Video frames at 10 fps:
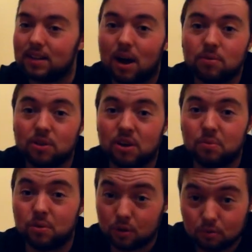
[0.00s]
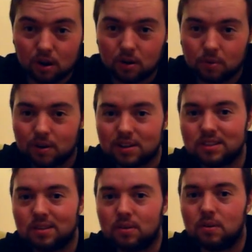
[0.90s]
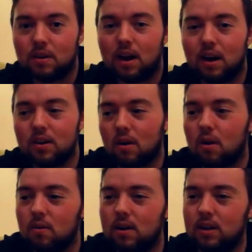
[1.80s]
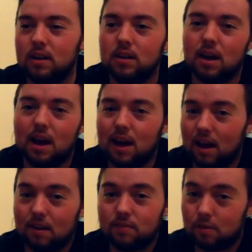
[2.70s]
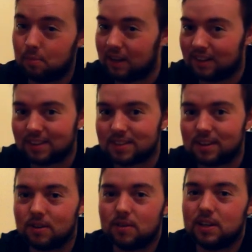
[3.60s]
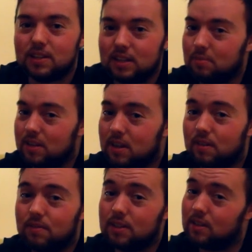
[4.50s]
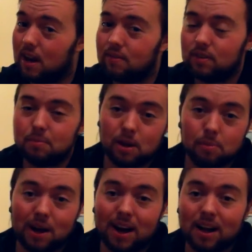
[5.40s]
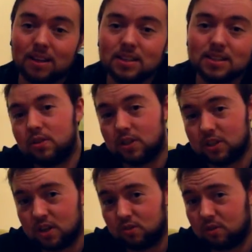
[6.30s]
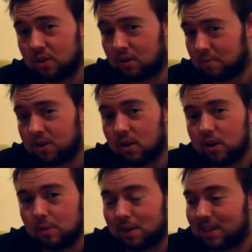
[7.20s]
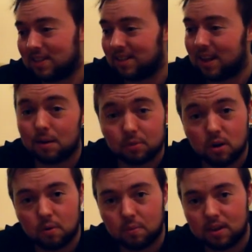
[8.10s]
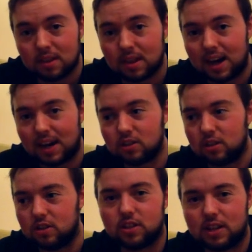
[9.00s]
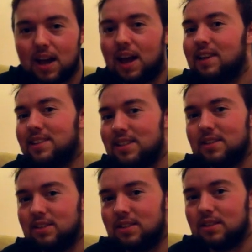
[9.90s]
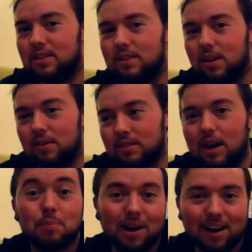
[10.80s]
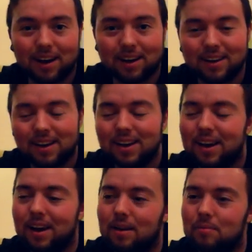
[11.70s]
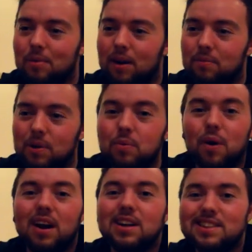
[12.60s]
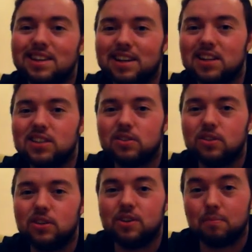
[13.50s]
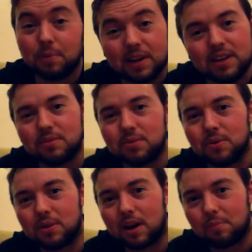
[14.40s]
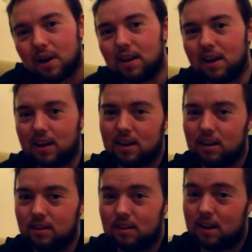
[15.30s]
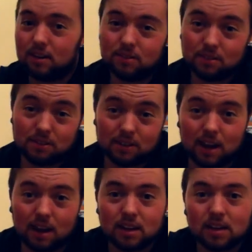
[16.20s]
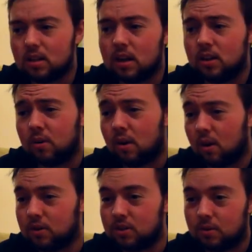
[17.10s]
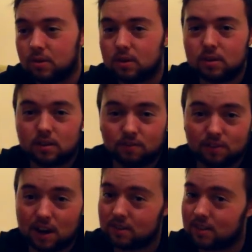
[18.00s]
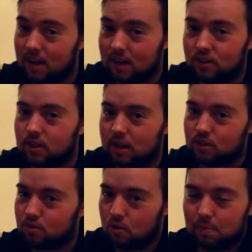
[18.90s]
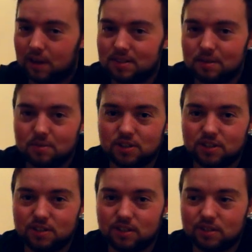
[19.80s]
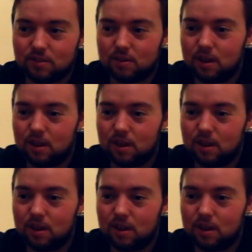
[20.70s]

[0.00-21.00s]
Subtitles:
Down there will grow, so I already have a penis, I already see myself as having male parts. The surgery called the metoidioplasty that I'm going with actually just enhances that part, and rewires things so that you can pee through that part like any other guy. You also, at the final stage, you get the scrotoplasty, which is, you know,